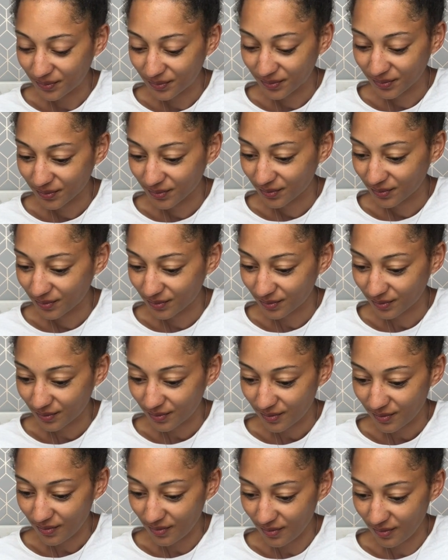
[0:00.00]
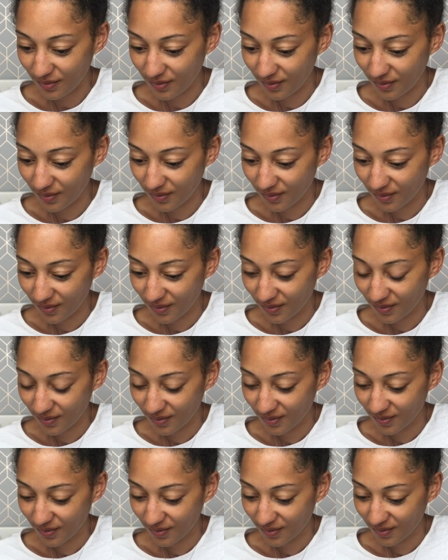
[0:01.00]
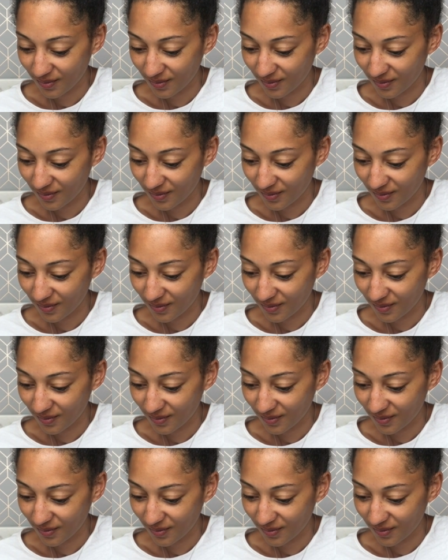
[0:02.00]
No one is speaking in this clip.